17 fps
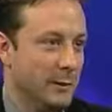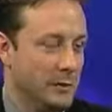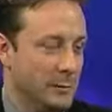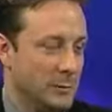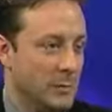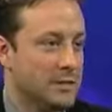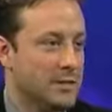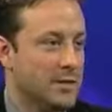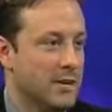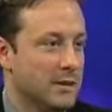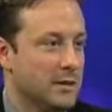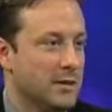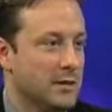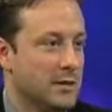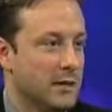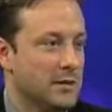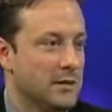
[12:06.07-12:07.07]
to present
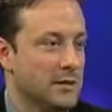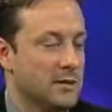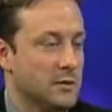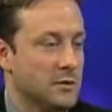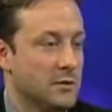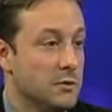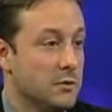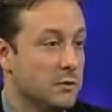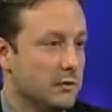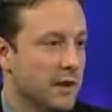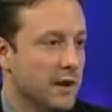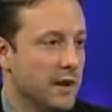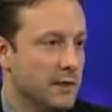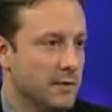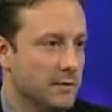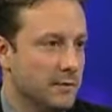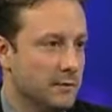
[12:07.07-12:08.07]
ourselves as a
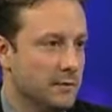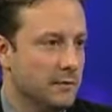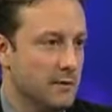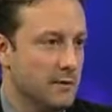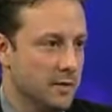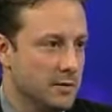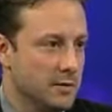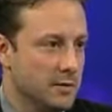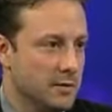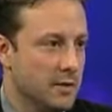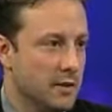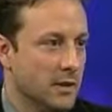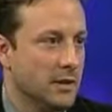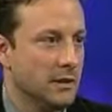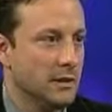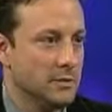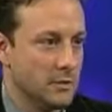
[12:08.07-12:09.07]
unified front
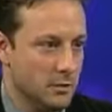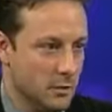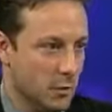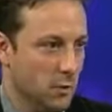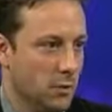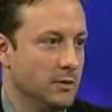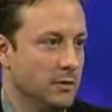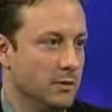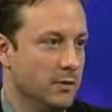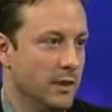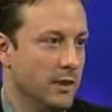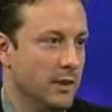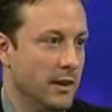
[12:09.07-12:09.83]
to the world.